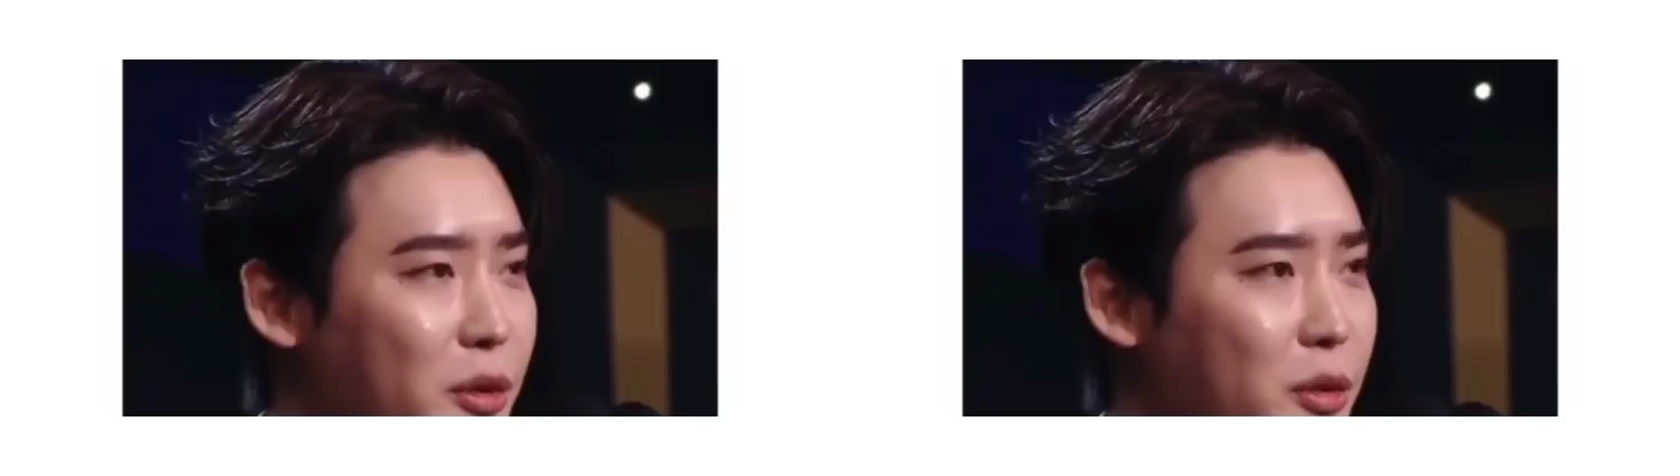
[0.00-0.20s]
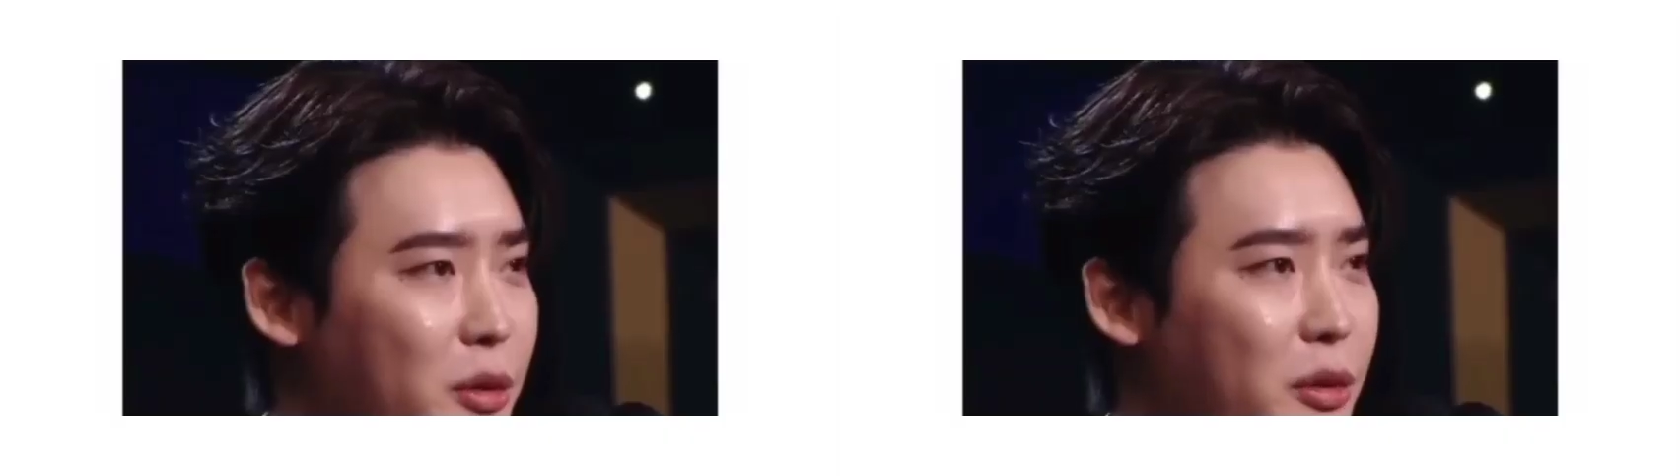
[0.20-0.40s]

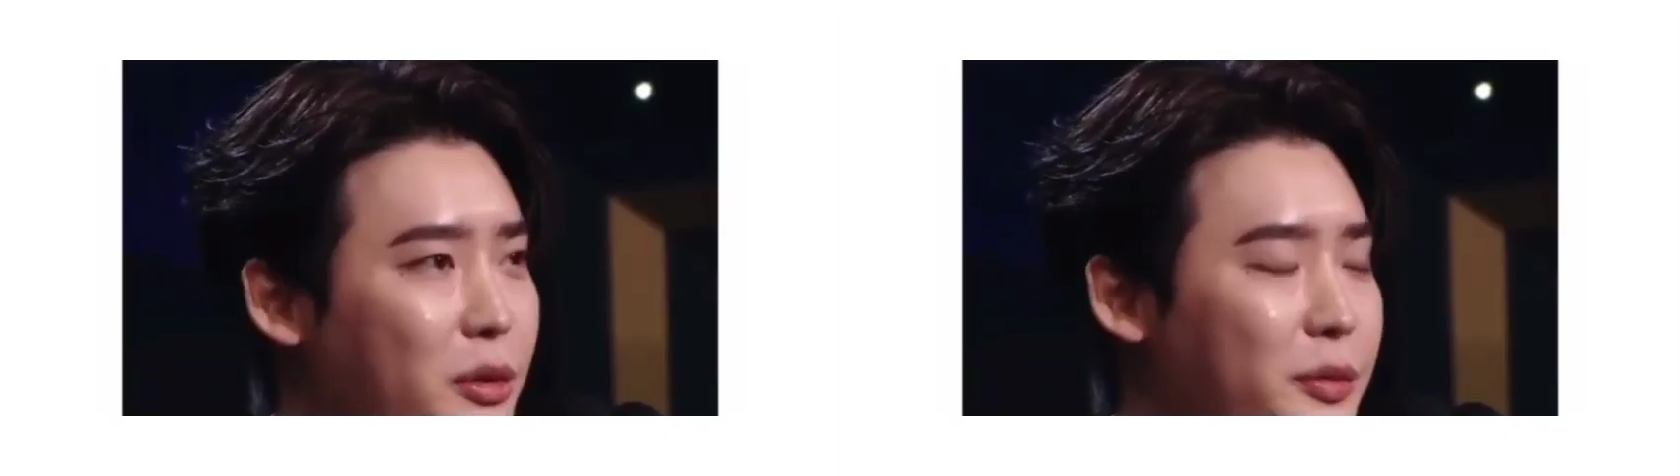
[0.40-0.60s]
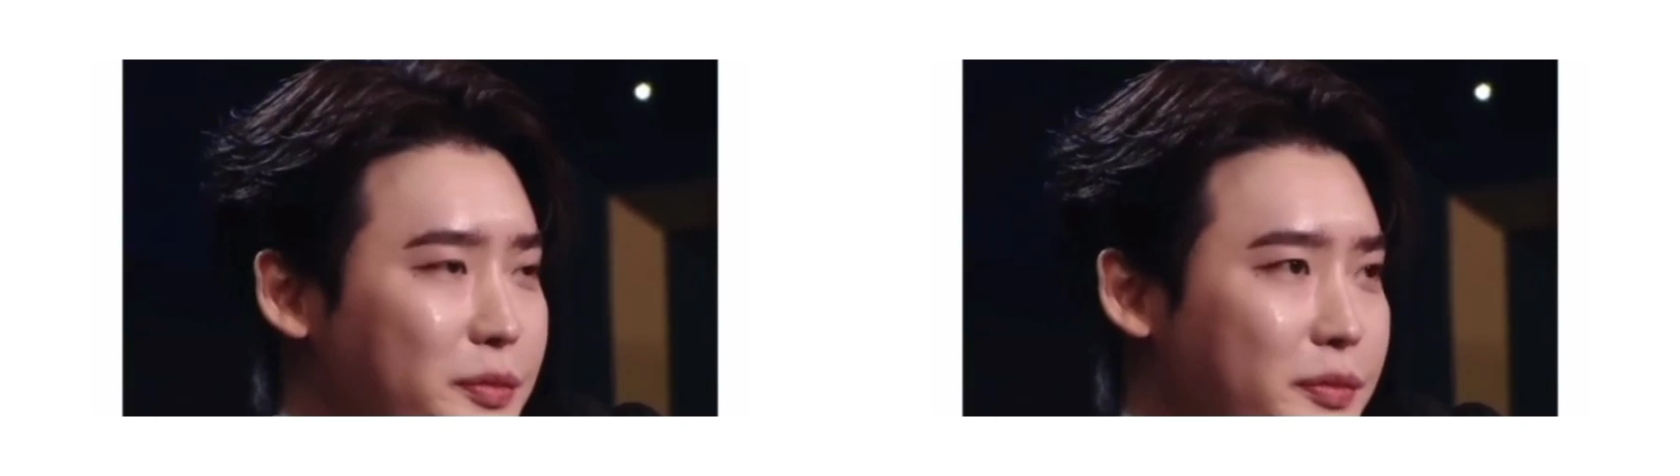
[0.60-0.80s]
the
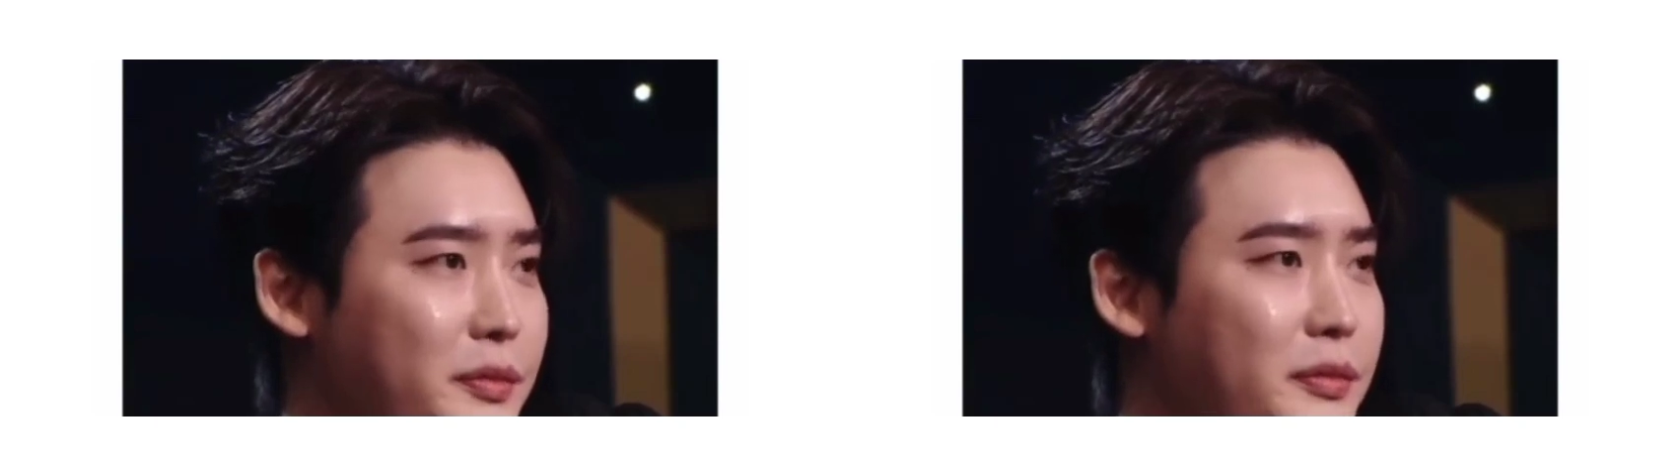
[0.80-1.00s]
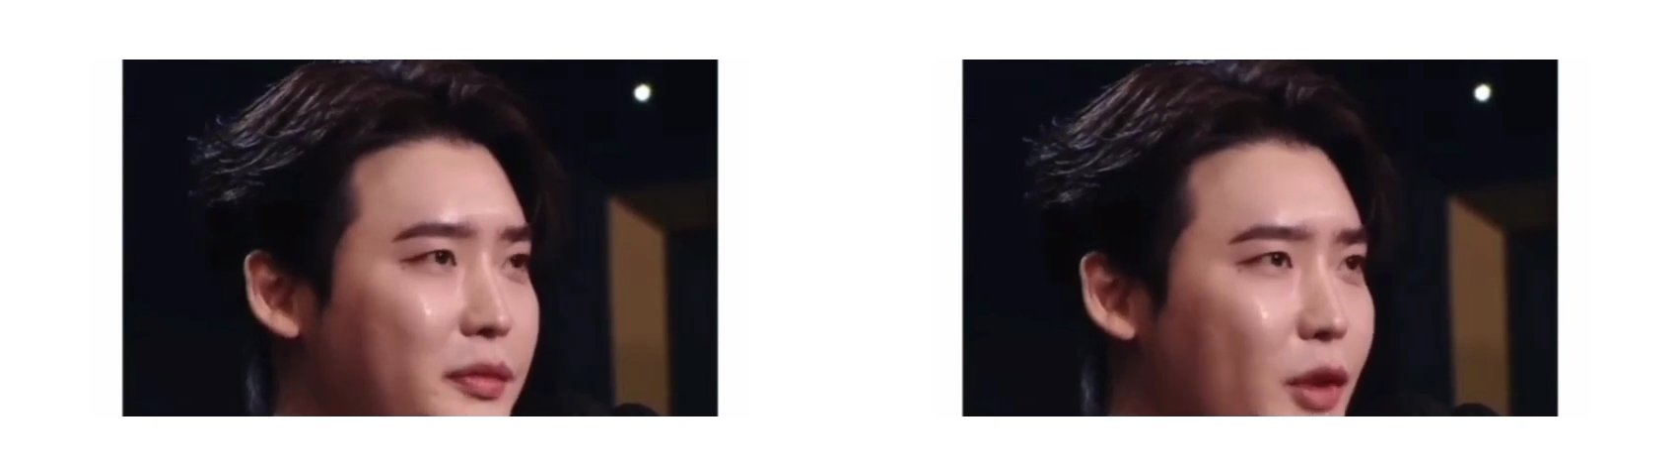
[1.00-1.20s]
time,
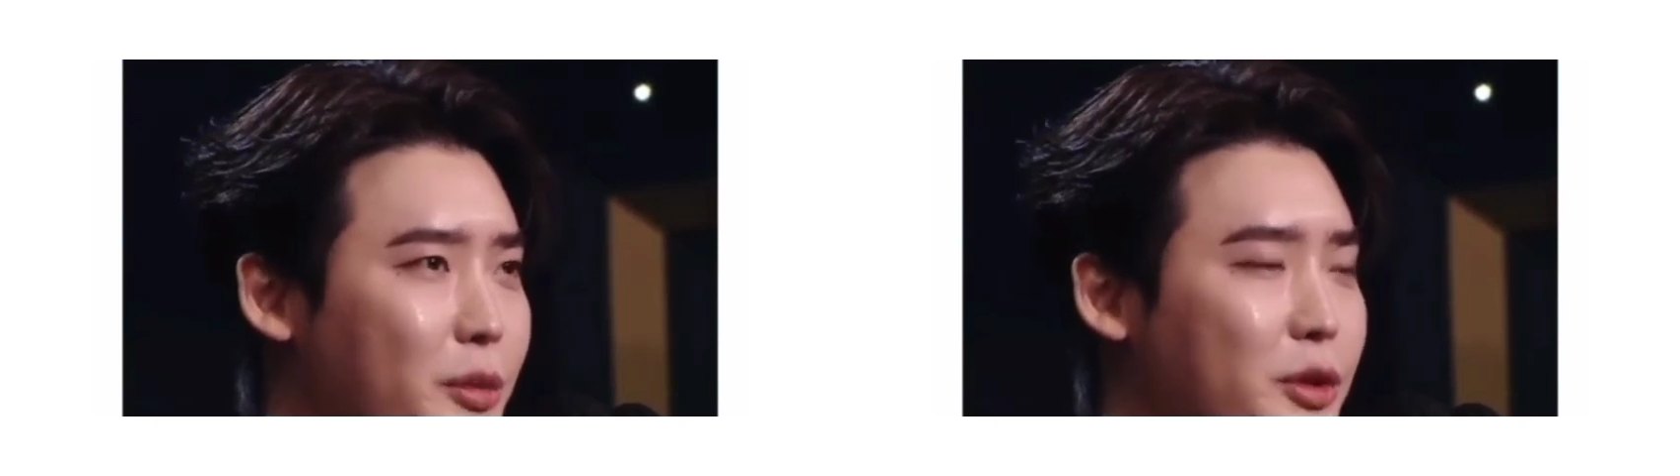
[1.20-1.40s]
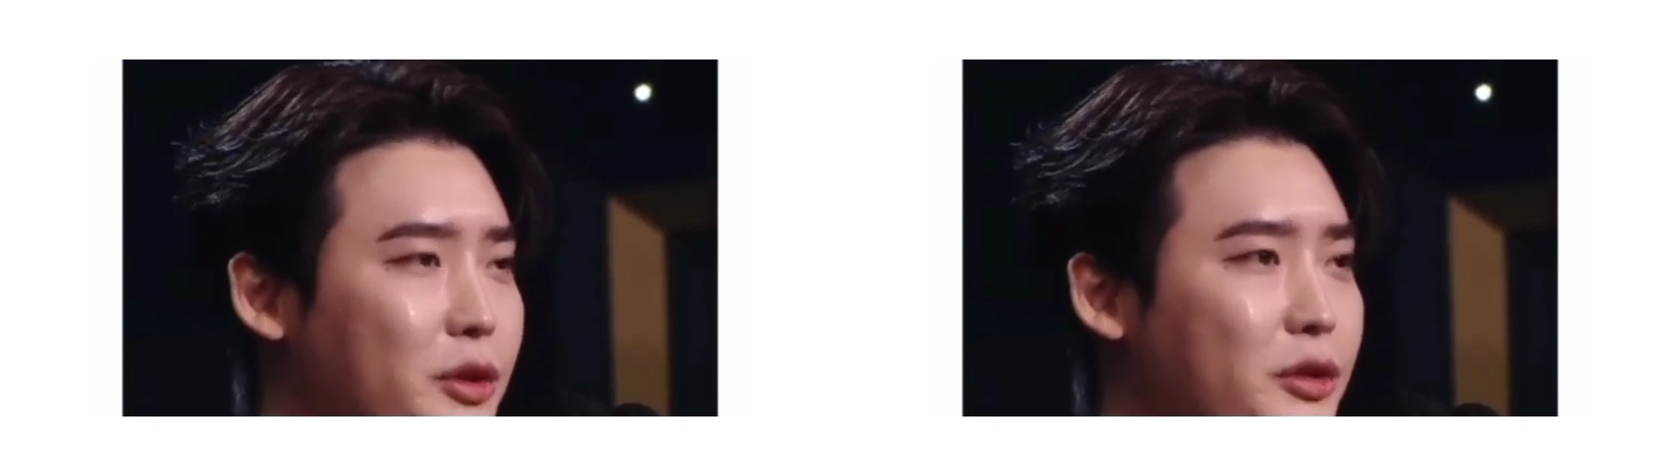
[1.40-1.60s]
I
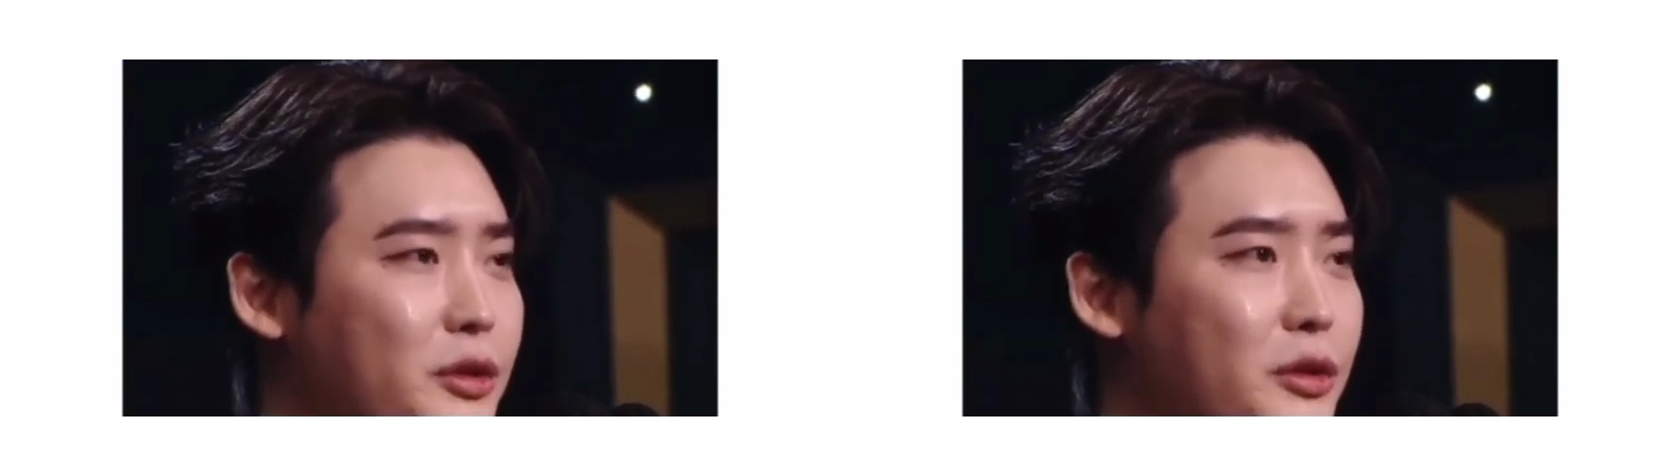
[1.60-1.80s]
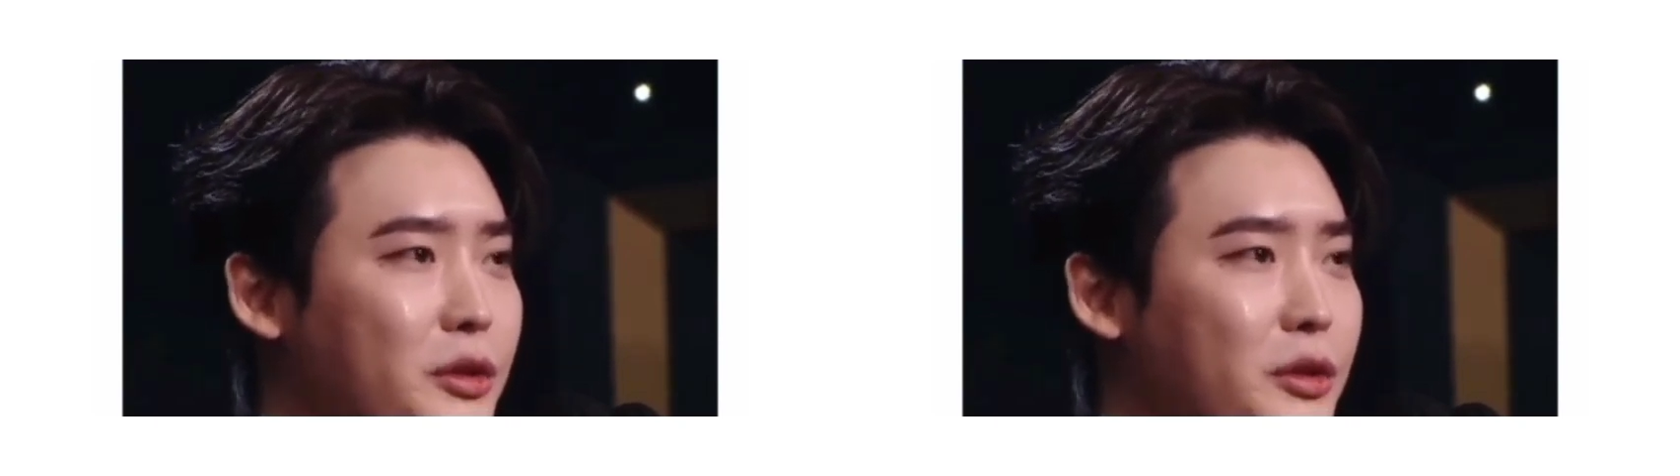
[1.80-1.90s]
was moving